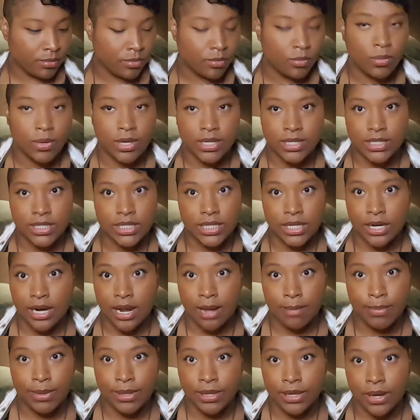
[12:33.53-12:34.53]
once they're
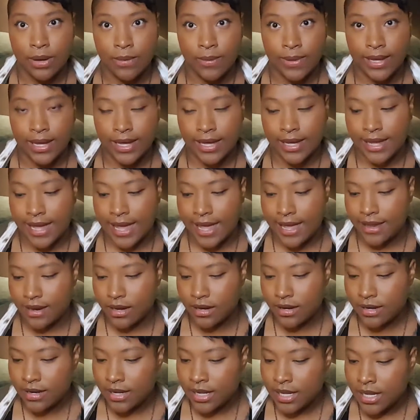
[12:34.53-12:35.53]
up and going
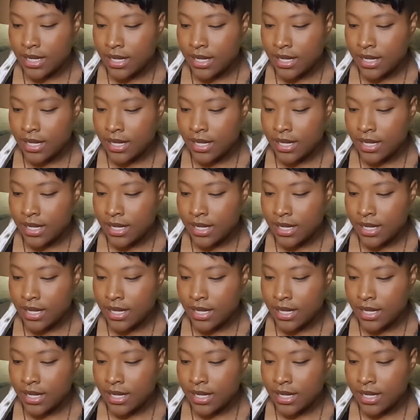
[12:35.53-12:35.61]
again.